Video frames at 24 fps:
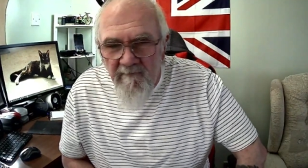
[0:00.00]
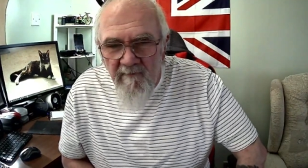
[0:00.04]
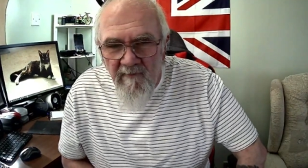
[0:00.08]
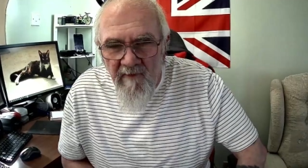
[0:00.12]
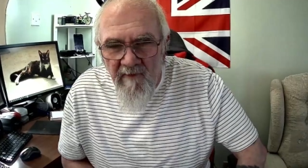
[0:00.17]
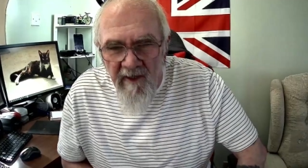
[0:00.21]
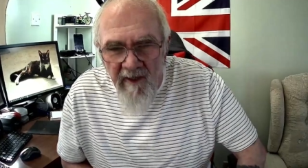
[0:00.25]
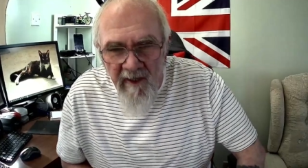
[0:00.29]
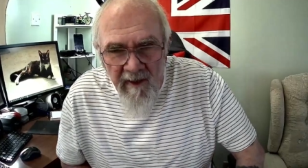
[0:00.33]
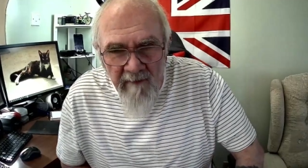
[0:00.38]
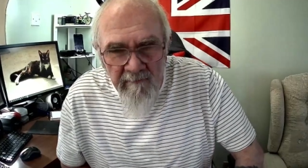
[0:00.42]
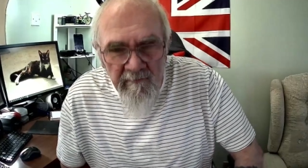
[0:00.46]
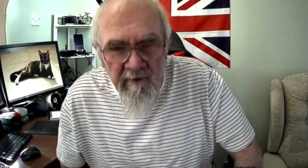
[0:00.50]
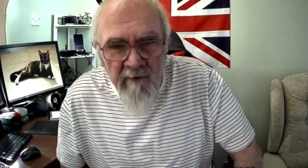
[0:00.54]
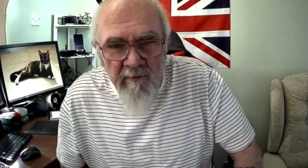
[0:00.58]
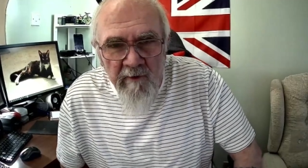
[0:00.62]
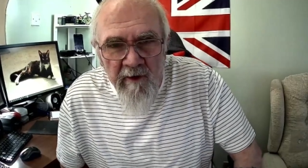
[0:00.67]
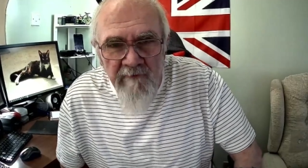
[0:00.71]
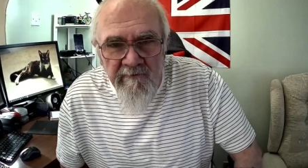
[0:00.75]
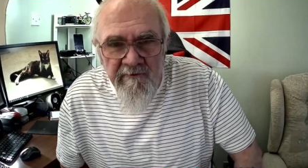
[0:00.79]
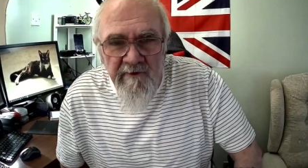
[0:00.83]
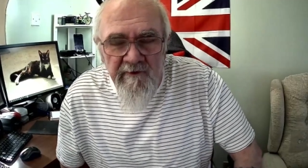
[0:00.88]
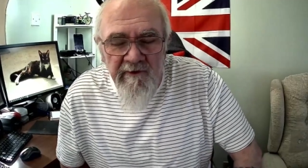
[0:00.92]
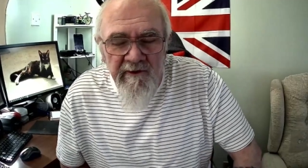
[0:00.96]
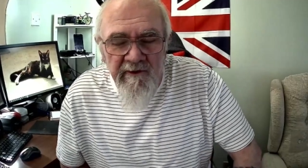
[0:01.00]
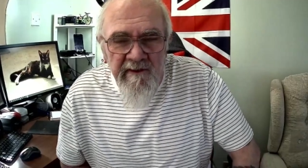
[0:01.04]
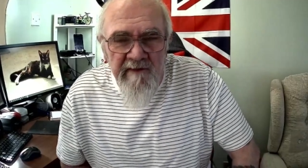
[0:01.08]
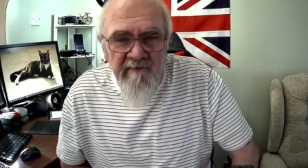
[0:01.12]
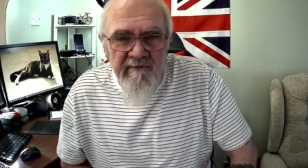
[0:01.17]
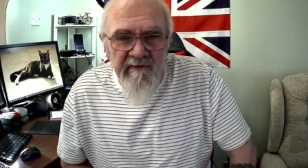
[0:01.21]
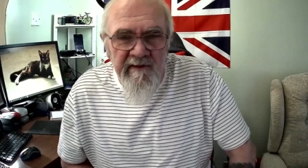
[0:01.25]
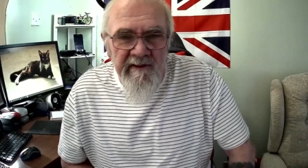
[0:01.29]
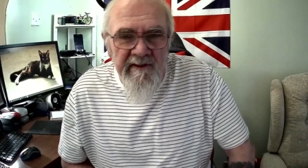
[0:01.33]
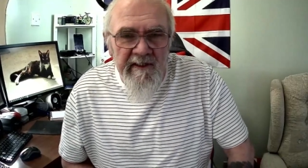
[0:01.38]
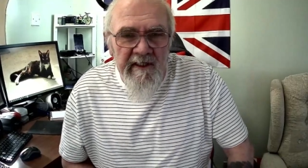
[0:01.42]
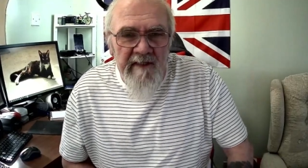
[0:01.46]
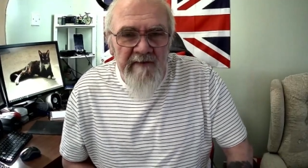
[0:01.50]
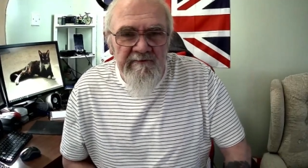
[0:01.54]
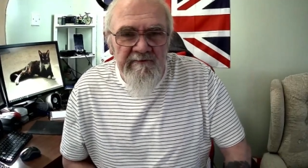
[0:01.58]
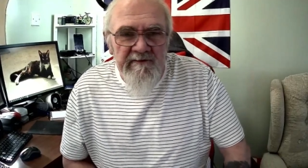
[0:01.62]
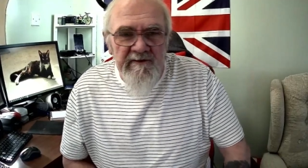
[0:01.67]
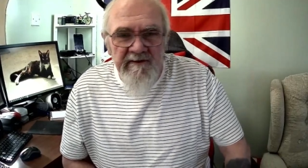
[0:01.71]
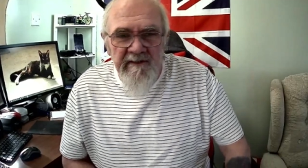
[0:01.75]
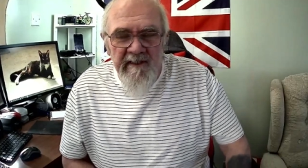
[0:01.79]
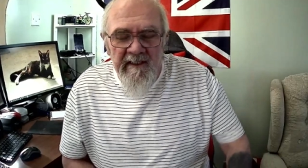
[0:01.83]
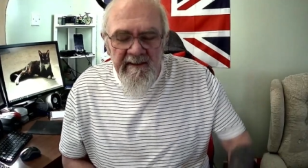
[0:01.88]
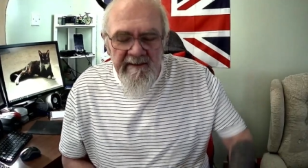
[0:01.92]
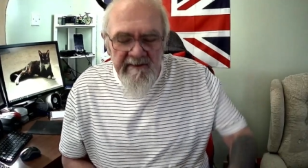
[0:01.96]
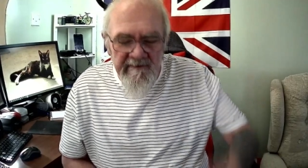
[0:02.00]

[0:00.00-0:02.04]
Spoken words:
I won't do it in the video today.